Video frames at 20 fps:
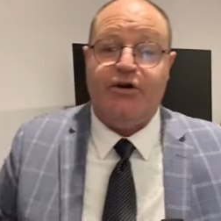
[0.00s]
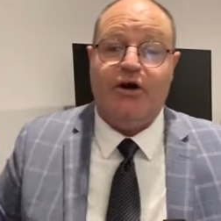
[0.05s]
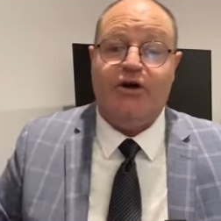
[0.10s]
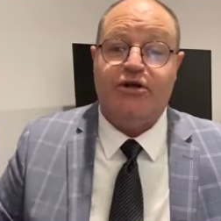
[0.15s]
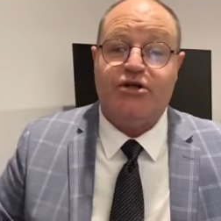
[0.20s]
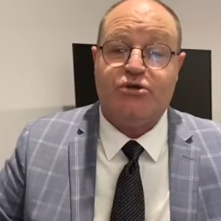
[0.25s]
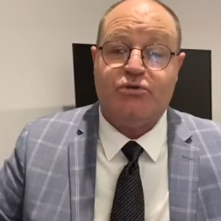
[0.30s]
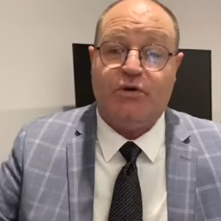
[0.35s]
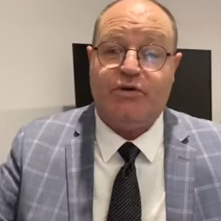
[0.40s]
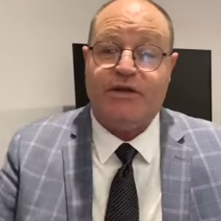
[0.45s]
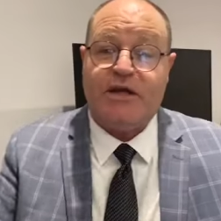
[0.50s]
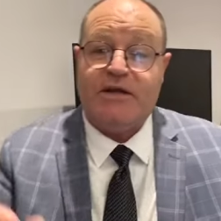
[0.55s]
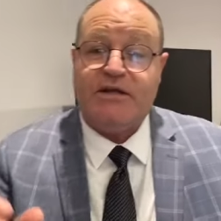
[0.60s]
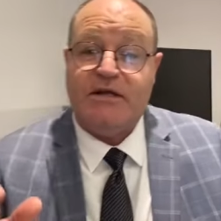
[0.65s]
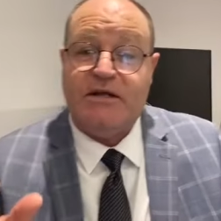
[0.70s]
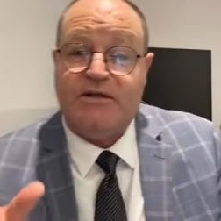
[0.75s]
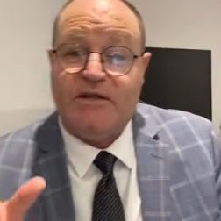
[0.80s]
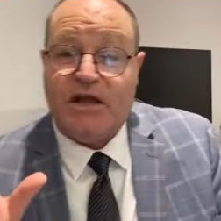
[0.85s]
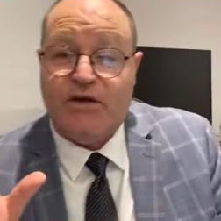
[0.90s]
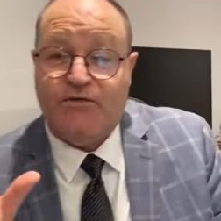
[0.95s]
Notice what they
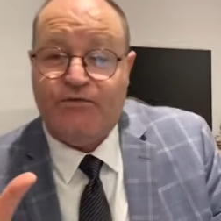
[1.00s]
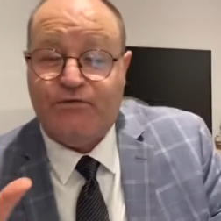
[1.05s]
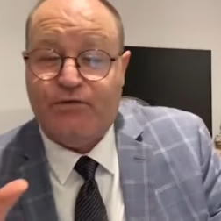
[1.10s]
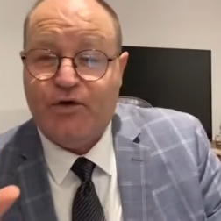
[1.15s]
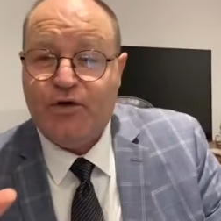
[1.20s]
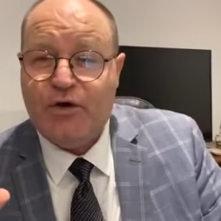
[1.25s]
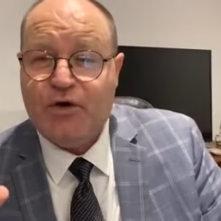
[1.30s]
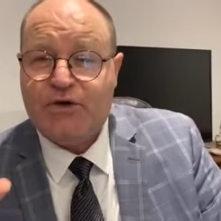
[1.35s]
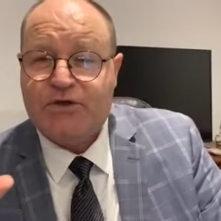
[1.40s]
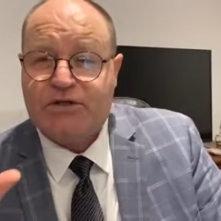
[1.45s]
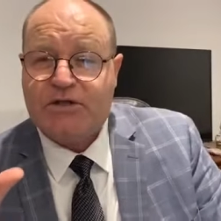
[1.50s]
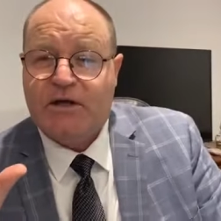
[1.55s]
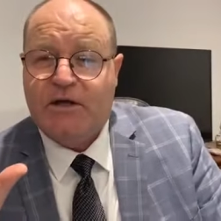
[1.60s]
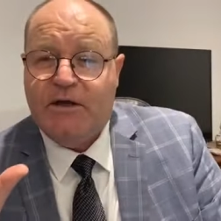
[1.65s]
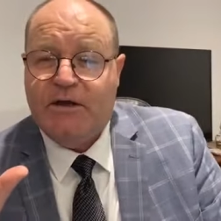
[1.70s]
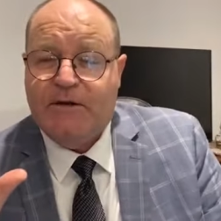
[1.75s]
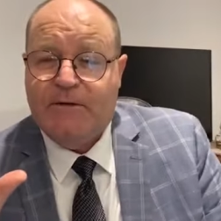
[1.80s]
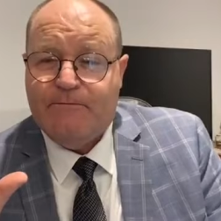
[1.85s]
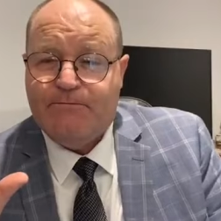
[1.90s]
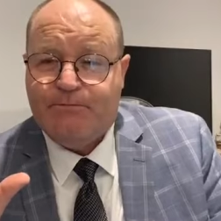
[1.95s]
did. They first
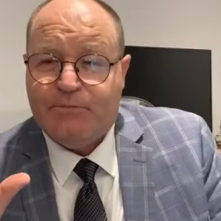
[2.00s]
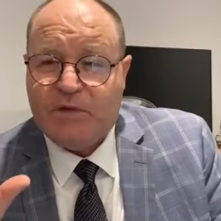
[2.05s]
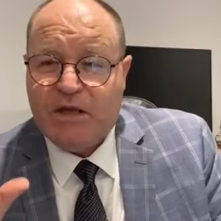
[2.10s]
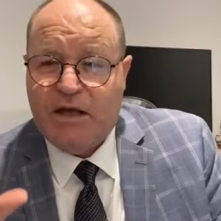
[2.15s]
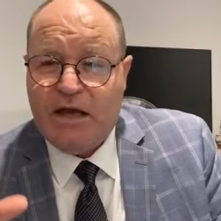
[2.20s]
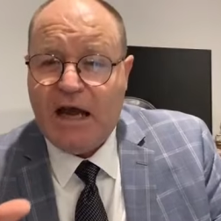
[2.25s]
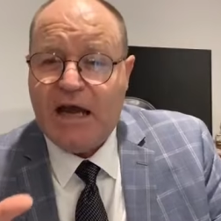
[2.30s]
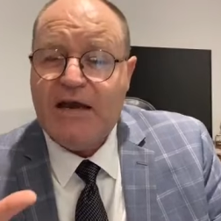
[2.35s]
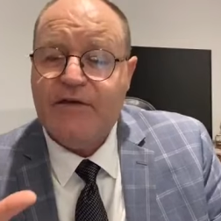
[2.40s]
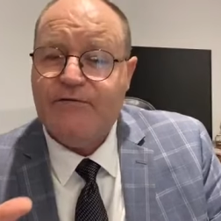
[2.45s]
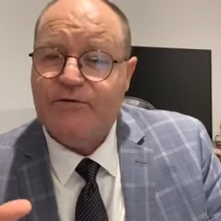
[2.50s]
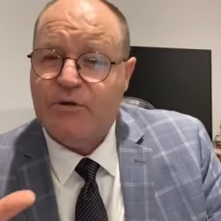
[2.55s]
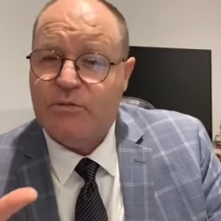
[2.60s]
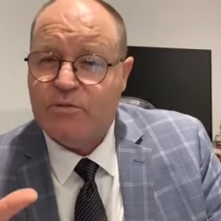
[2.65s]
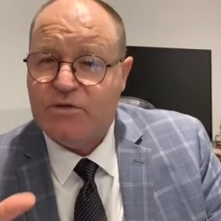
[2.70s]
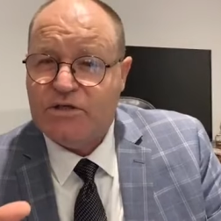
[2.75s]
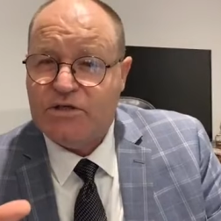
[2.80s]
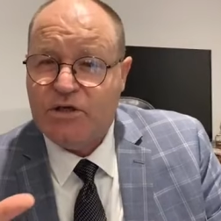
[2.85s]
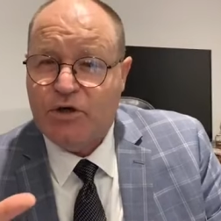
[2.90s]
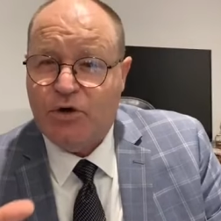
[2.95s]
gave
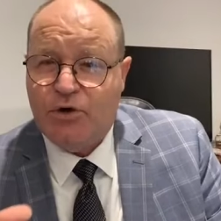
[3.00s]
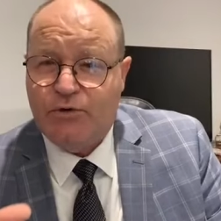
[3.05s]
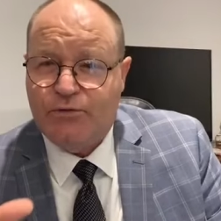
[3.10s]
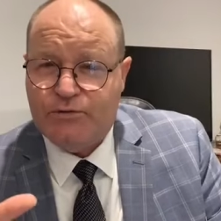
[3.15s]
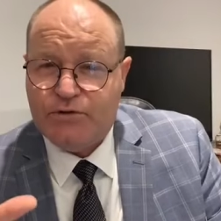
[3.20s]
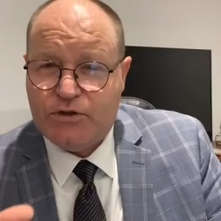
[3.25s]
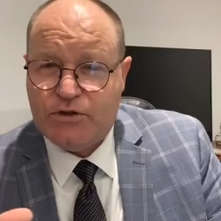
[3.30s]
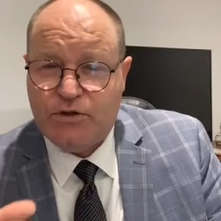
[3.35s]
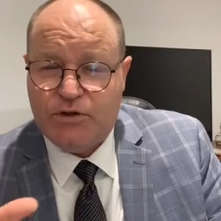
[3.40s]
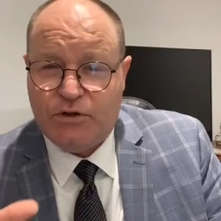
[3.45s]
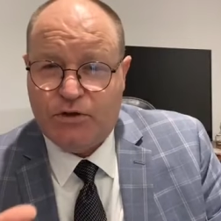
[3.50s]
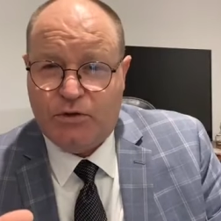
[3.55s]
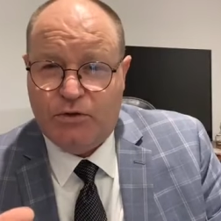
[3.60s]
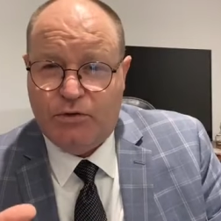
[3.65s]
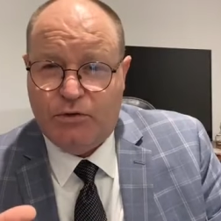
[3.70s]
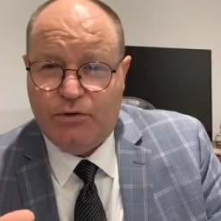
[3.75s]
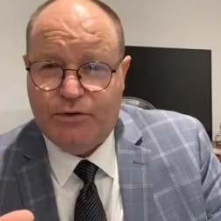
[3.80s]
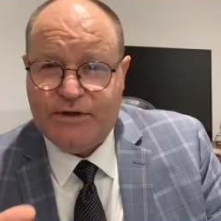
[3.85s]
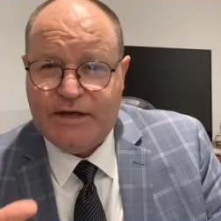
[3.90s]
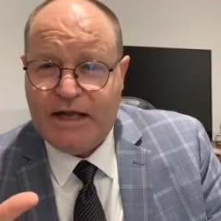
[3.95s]
themselves to the
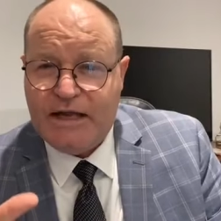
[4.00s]
Lord.